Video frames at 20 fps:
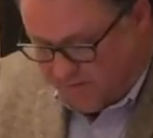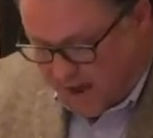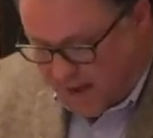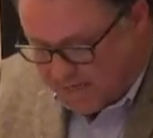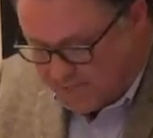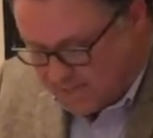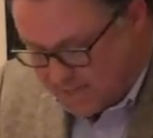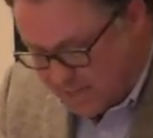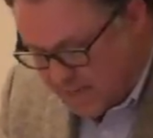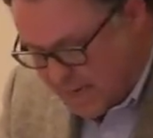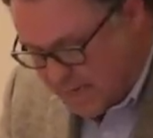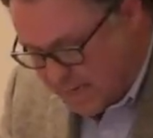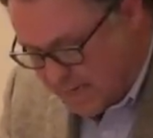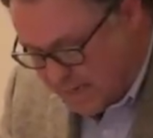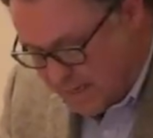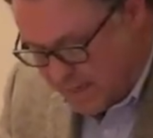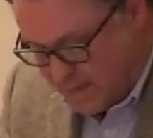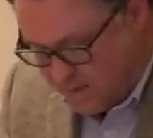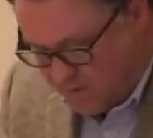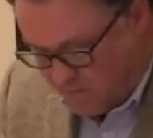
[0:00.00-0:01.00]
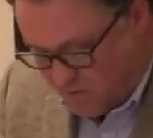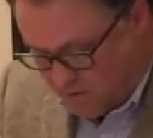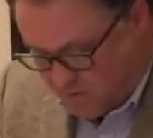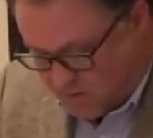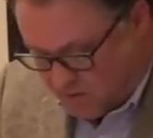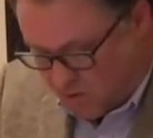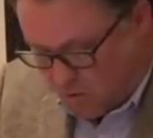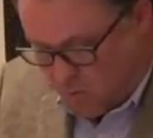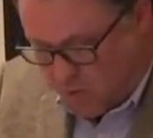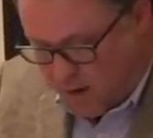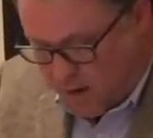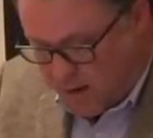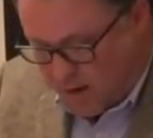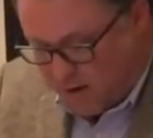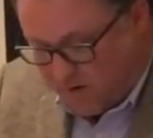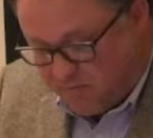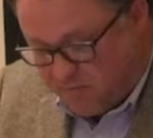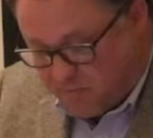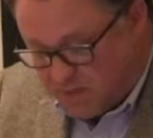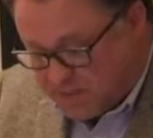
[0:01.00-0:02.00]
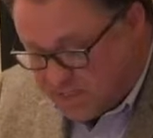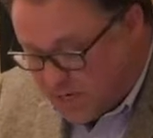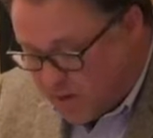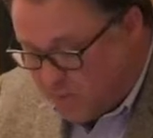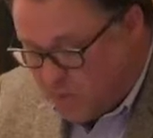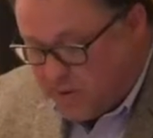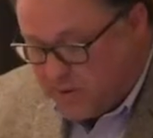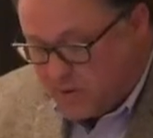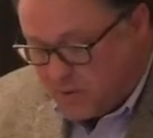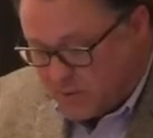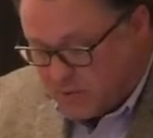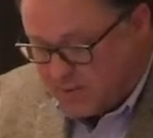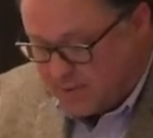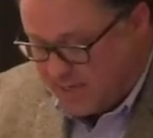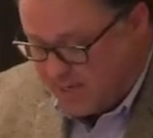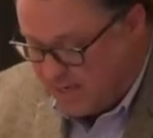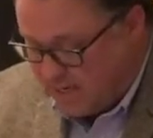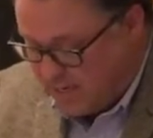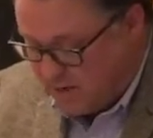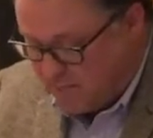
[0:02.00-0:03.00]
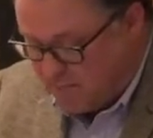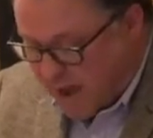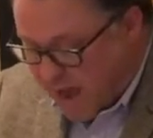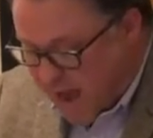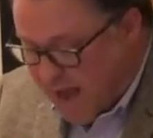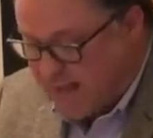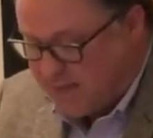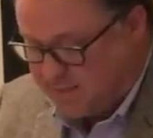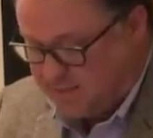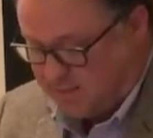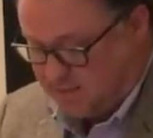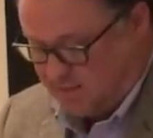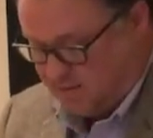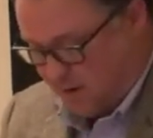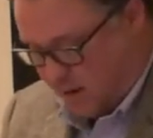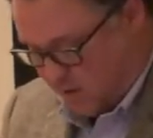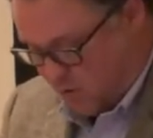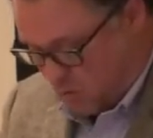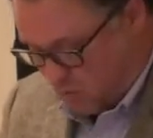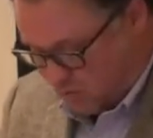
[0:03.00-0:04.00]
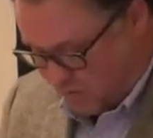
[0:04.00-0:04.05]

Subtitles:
fascinating and diverse array of materials he amassed, not